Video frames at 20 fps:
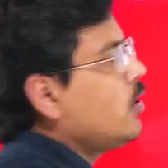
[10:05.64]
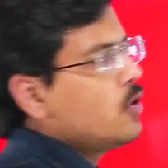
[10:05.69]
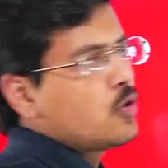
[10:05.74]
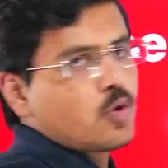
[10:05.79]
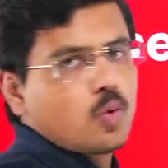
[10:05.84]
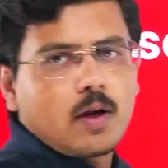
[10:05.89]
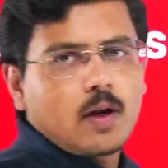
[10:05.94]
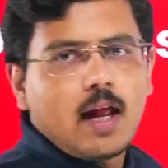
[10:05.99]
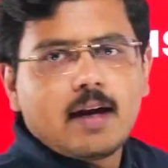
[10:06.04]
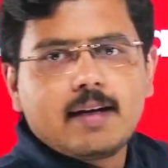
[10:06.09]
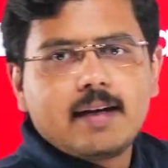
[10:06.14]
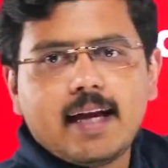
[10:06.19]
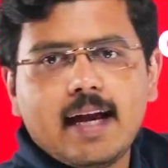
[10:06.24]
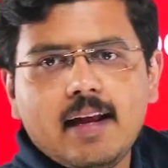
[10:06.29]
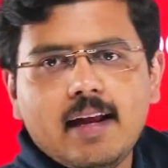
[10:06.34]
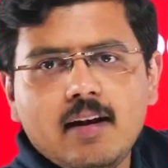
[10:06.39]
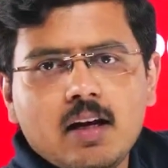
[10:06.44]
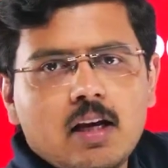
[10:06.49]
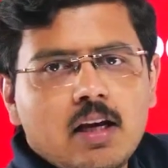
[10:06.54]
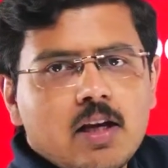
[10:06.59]

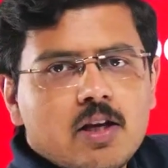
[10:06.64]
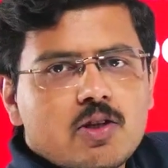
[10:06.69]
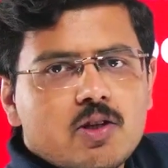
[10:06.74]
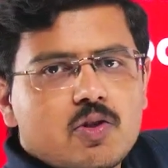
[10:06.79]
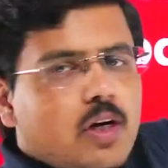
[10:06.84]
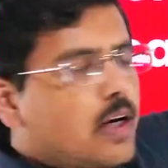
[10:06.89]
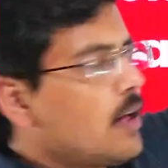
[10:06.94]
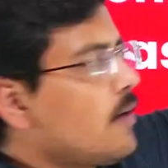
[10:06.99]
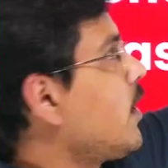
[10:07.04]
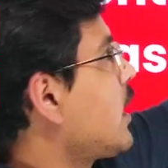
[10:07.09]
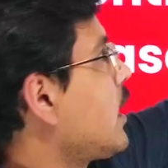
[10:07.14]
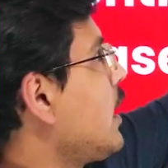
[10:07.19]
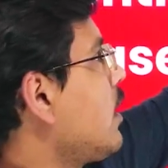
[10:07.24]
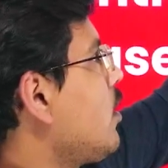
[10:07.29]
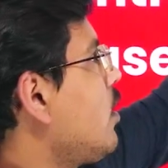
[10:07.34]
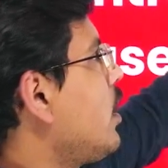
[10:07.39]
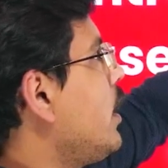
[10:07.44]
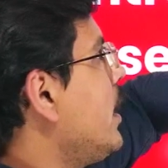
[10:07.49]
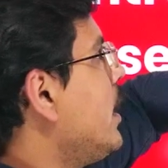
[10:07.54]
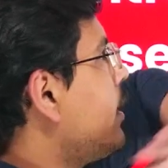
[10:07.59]
Shukla10. Straight away click
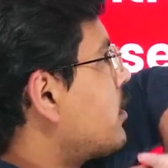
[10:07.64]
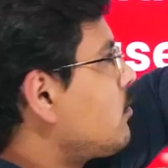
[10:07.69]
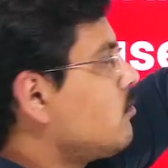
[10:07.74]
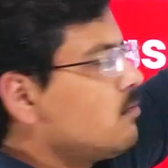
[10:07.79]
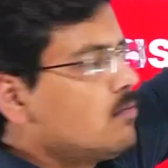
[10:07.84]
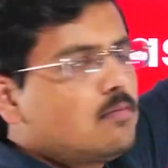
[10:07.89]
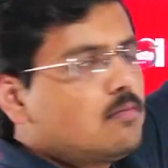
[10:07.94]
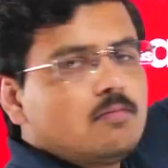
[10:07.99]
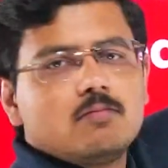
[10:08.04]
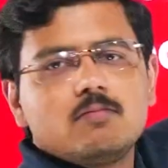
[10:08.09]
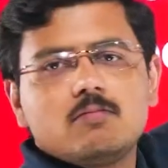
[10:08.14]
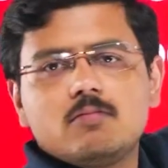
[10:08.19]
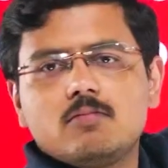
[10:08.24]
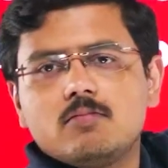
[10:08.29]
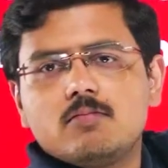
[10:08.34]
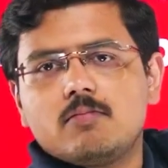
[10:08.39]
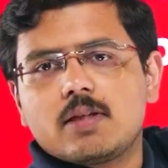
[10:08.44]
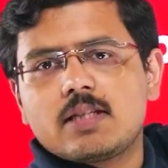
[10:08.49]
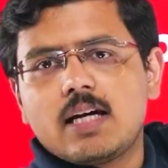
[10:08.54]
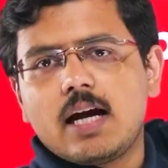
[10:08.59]
on it.
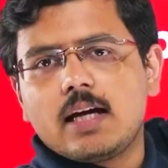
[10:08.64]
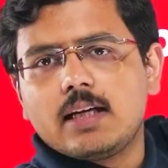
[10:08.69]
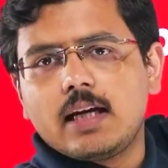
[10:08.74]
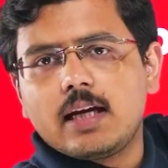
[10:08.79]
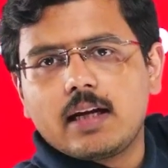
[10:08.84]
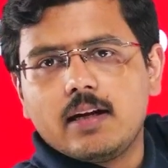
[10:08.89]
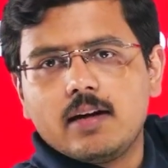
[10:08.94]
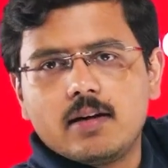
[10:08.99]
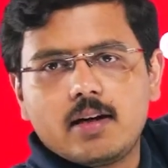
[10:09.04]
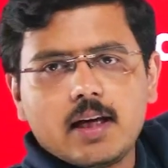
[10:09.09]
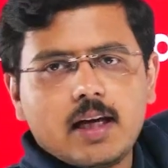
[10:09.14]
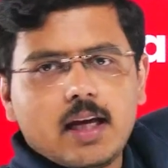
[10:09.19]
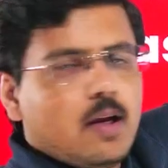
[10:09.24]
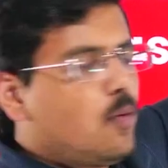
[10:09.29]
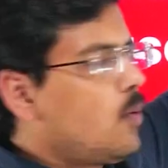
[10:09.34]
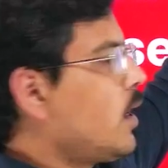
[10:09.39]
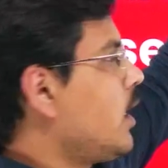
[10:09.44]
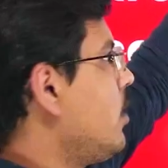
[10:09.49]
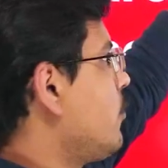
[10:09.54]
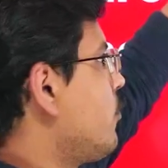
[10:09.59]
Mazay aa jayenge. Theek hai?
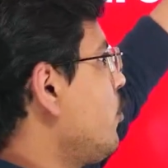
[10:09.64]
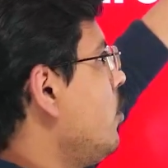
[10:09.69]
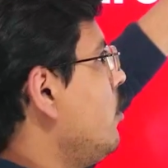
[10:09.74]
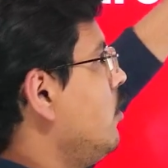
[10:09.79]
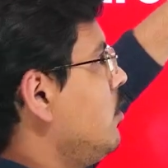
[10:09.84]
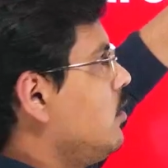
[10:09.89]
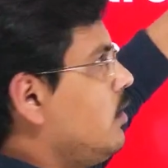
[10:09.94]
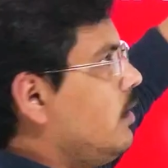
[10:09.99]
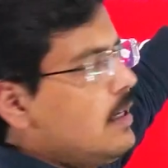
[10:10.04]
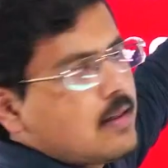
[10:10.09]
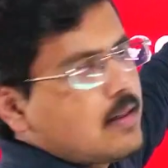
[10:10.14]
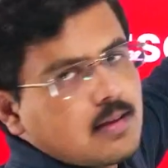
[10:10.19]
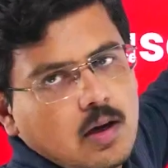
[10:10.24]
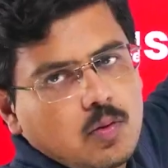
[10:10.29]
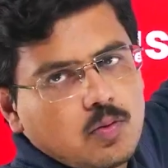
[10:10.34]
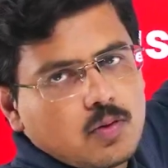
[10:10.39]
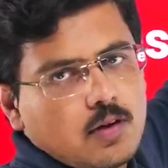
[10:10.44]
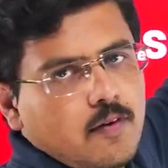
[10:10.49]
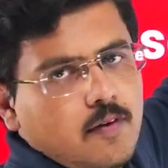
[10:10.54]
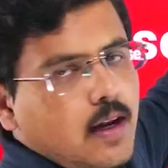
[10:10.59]
Wonderful
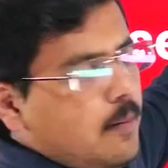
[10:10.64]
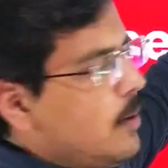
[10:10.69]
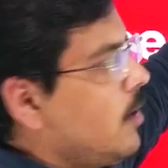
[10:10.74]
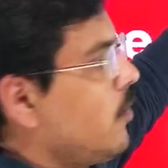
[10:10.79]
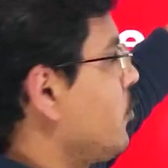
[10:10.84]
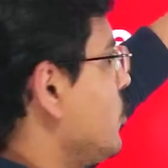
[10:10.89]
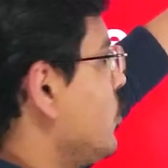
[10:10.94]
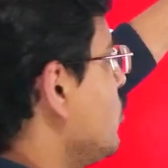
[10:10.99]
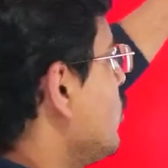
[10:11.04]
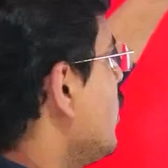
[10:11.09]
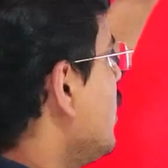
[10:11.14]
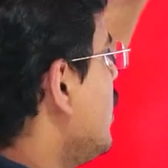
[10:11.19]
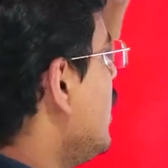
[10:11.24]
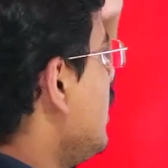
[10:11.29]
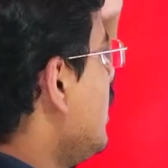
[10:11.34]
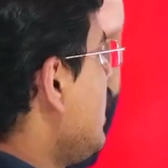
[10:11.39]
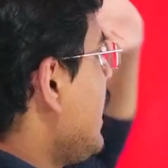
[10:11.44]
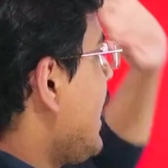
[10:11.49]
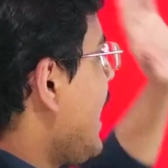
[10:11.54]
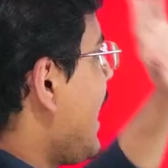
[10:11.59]
discounts available for you.
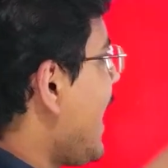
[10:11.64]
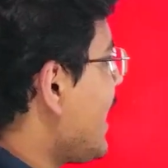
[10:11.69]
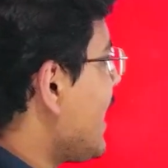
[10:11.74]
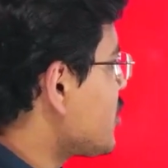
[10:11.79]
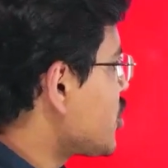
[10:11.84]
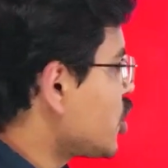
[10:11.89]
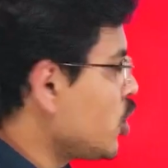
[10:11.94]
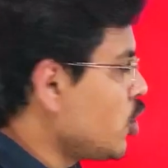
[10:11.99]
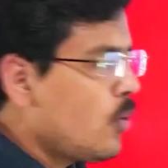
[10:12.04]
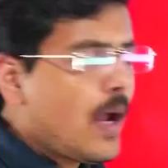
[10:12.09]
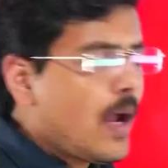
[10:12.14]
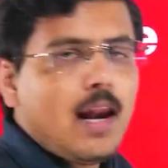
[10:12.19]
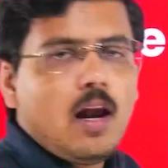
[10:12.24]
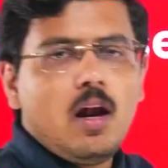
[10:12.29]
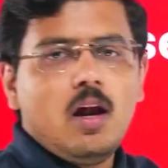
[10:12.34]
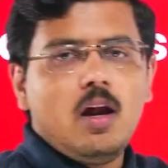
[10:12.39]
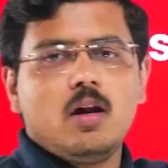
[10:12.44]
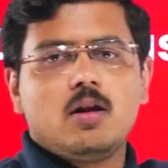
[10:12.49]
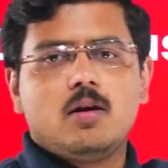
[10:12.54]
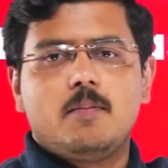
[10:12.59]

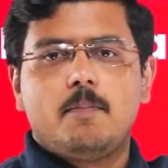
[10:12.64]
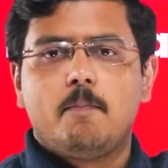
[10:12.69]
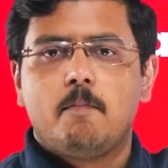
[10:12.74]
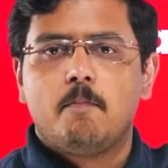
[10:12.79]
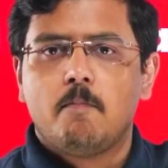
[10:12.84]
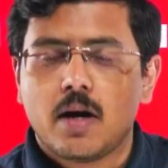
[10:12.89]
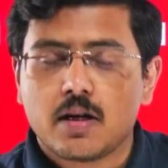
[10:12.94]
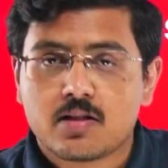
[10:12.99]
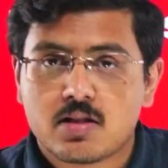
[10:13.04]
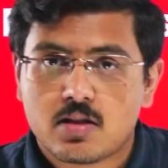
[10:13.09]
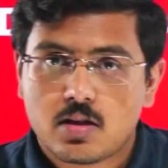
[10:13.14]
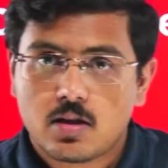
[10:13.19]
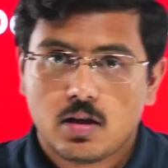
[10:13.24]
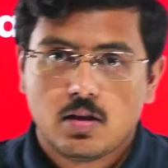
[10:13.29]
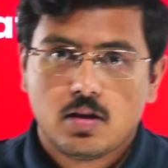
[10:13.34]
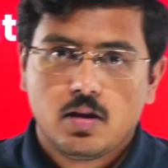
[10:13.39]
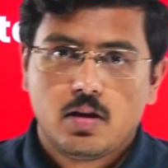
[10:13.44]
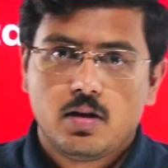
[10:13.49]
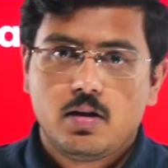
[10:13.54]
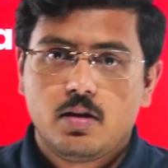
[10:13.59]
SQL must
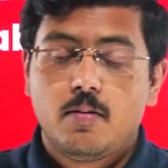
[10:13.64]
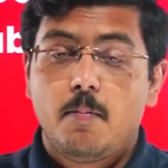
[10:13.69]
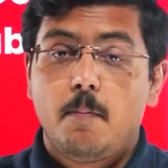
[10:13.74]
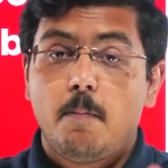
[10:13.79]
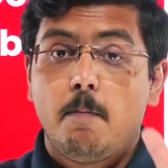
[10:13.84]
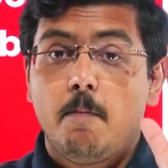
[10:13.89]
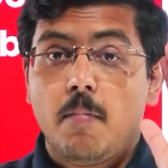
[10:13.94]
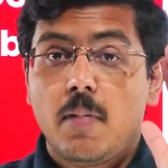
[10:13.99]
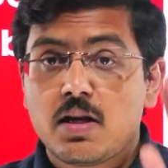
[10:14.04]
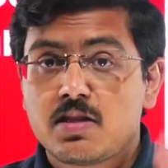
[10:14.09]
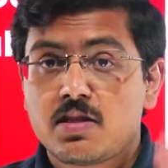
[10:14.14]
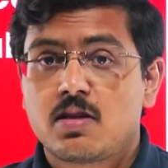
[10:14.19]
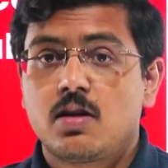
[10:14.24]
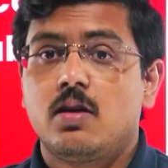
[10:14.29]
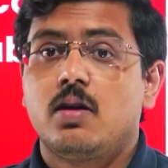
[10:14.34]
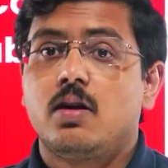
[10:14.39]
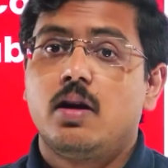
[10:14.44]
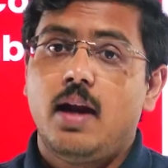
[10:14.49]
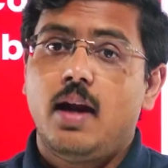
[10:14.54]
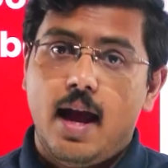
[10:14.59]
learn. Must
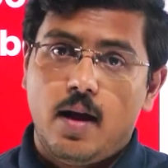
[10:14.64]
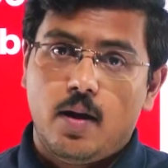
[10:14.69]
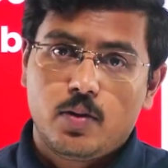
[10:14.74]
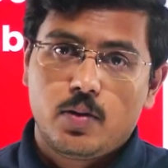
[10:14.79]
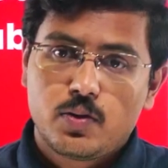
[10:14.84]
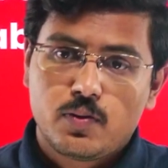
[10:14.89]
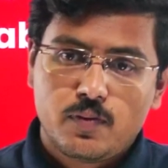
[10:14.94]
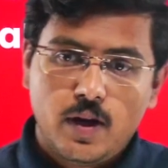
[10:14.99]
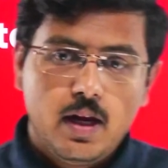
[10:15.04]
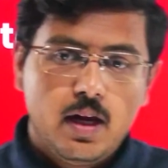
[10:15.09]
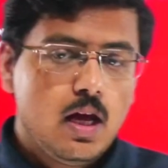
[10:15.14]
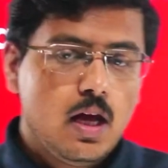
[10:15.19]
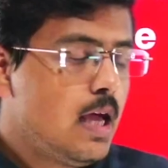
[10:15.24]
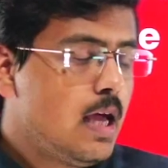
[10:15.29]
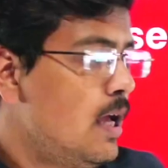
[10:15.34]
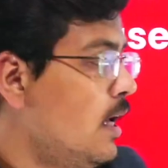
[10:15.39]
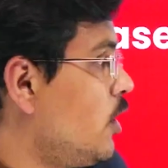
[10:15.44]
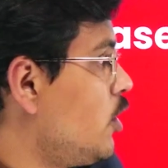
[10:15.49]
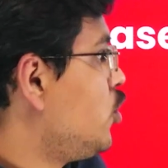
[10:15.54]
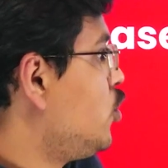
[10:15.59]
learn language. Fine.
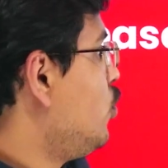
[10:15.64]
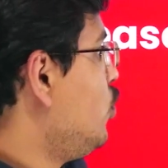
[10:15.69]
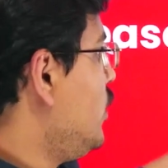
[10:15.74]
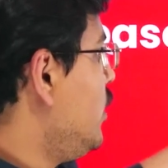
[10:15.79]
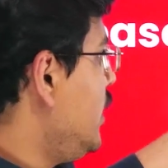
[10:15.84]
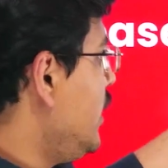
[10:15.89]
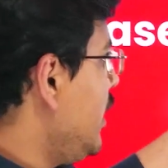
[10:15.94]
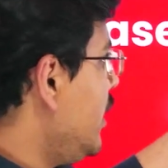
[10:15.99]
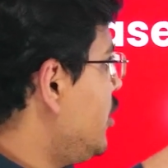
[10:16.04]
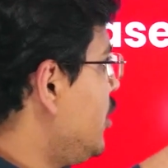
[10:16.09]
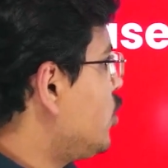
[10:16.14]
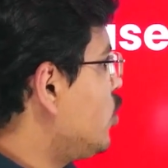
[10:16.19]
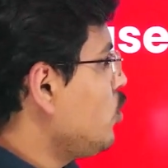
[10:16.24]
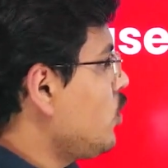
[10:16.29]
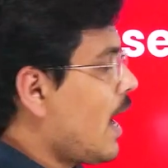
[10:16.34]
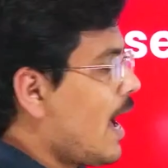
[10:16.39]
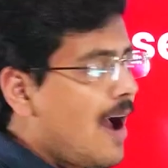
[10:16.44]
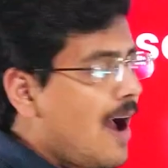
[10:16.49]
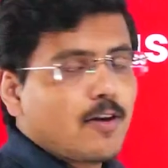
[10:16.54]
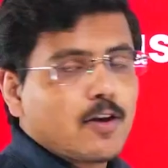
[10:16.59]
You need to
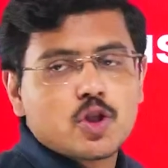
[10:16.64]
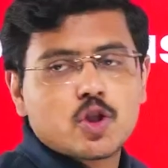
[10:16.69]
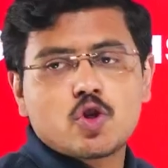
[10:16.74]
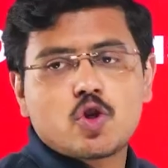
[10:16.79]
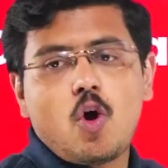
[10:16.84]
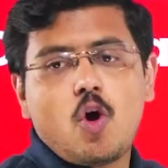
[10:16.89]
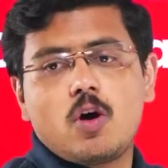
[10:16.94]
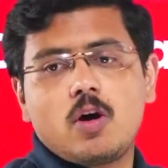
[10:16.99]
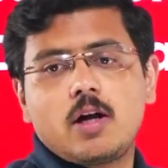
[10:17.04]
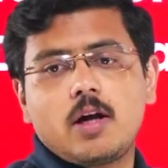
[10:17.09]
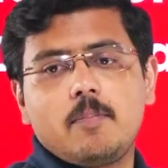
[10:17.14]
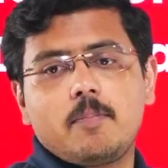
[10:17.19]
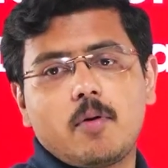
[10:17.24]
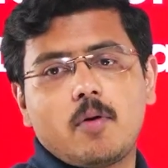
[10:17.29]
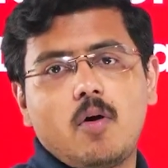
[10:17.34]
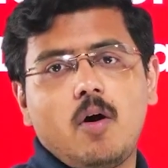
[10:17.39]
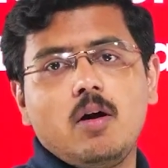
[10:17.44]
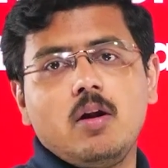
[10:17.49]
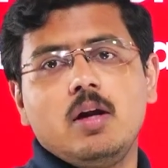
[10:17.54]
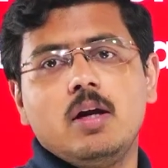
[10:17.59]
have a strong grip
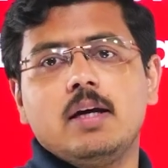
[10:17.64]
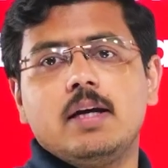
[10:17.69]
on